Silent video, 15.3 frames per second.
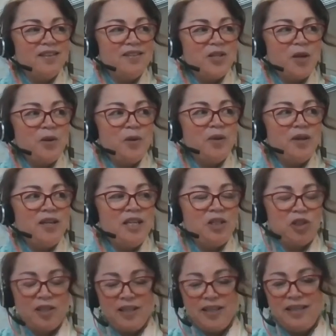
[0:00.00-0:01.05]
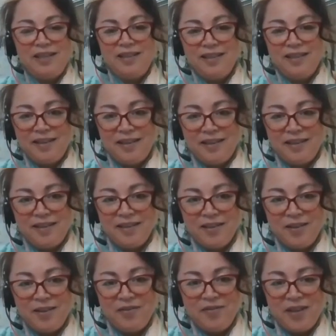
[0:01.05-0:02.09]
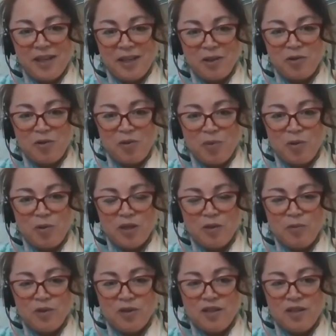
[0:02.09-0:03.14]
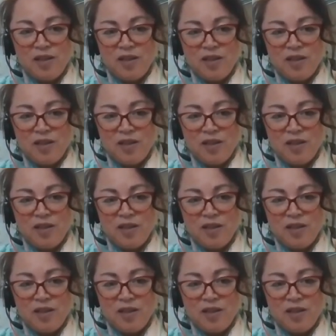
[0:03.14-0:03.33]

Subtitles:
So initially, the financial reporting was